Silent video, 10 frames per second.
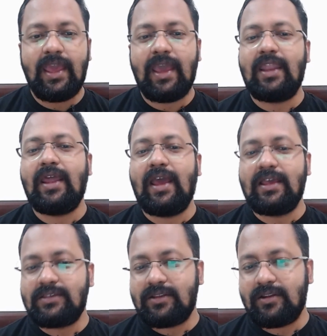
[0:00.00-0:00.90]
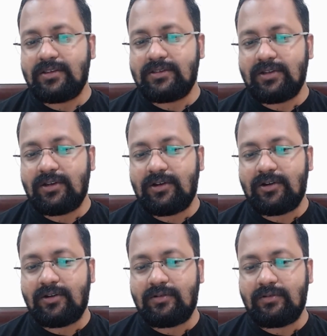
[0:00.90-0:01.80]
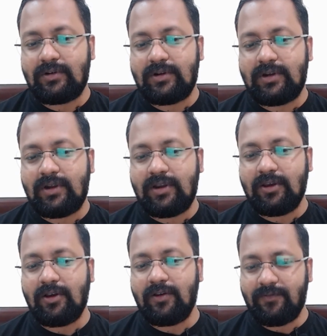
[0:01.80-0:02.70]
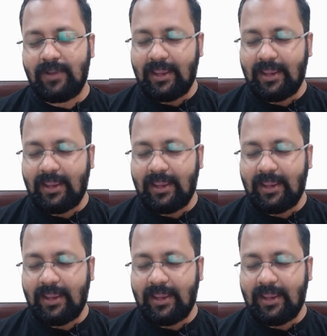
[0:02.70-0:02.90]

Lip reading: and as a result of